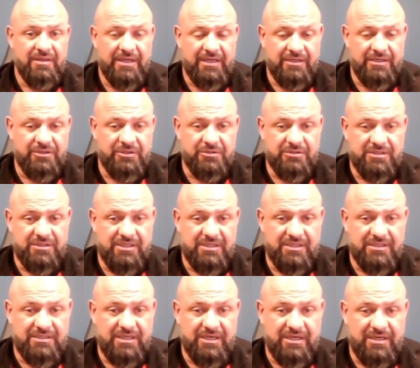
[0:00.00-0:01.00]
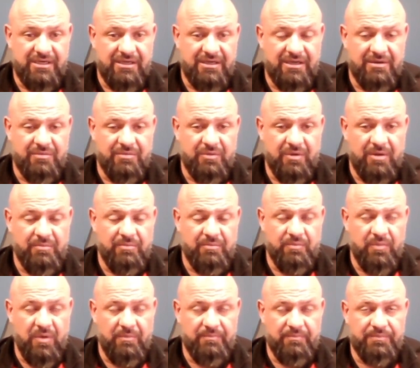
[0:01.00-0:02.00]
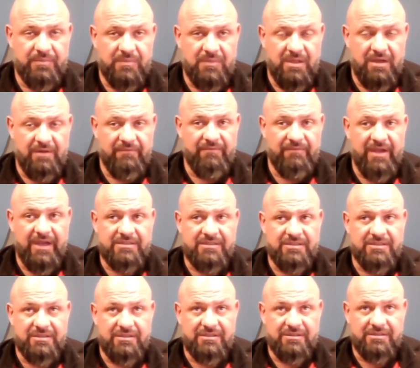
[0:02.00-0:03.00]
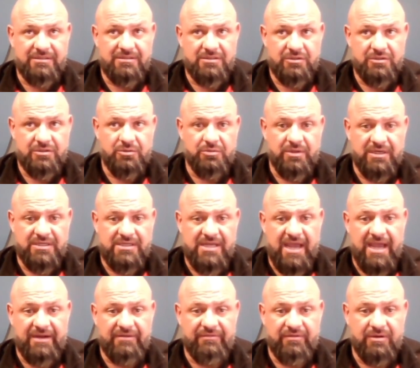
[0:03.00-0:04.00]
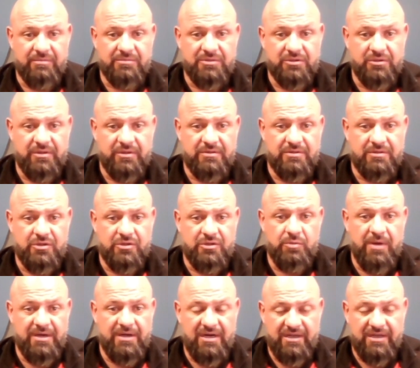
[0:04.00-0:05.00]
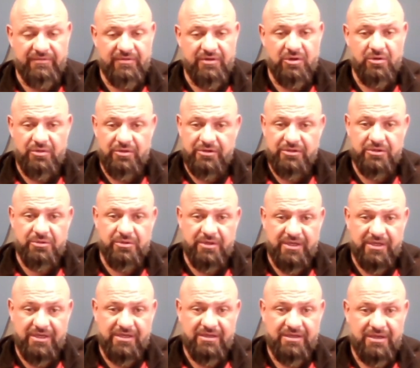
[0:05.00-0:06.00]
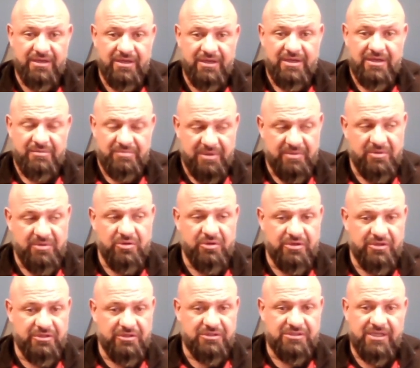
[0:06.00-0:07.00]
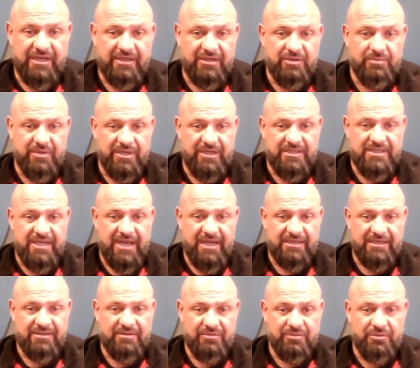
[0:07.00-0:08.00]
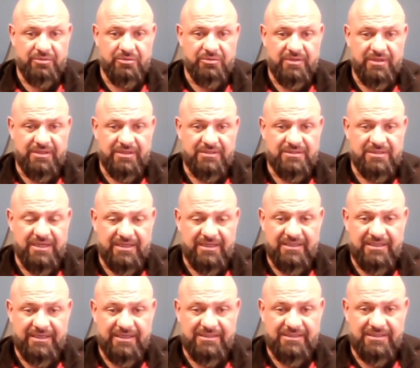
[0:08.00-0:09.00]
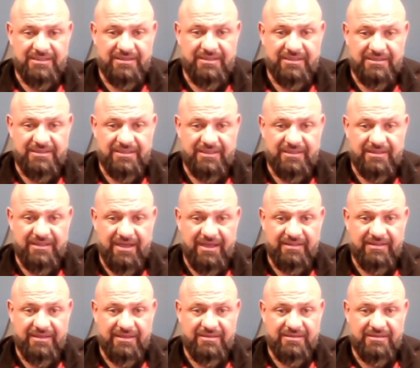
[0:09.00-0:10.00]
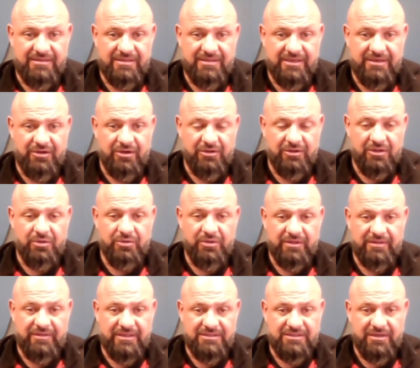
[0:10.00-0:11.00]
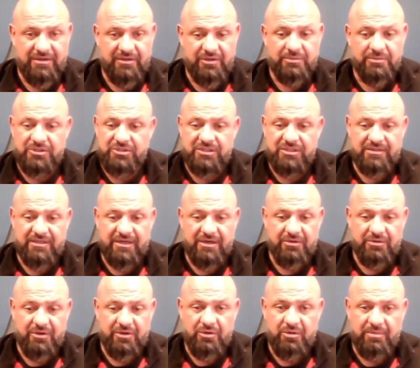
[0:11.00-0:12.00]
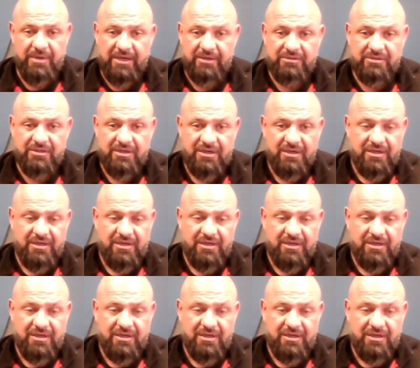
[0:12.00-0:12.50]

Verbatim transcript: They can use it as a, a, a, a vector to attack from. So that you might not even know they're doing it. People going to your site could be attacked through things like links, things like that, that, that are loading things onto their machine they don't know about.